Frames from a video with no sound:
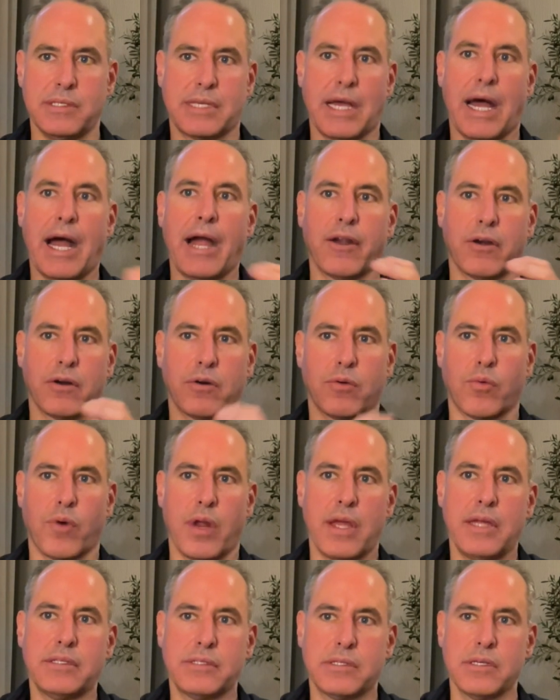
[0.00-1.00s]
higher
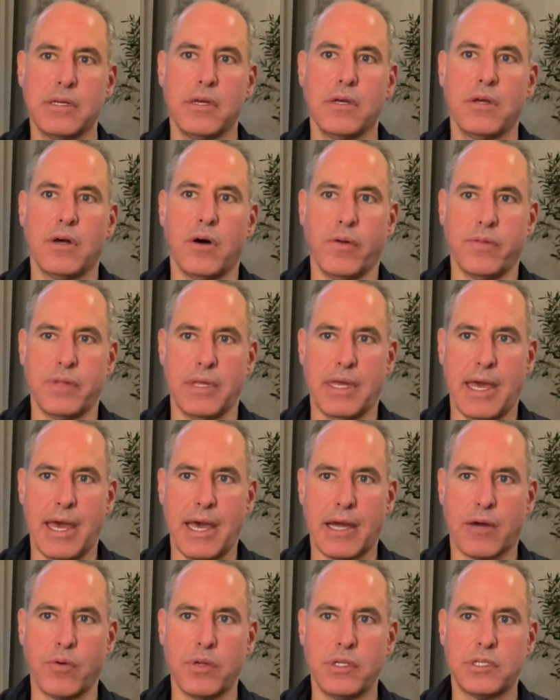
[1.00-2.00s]
rates on the
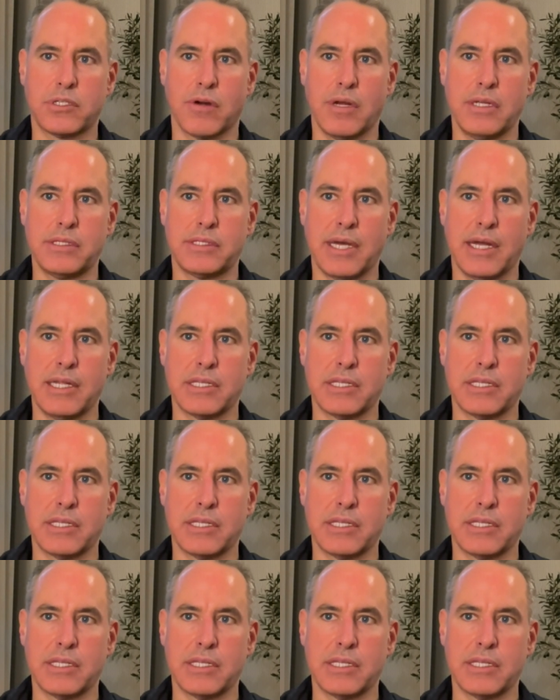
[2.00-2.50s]
equity trade side.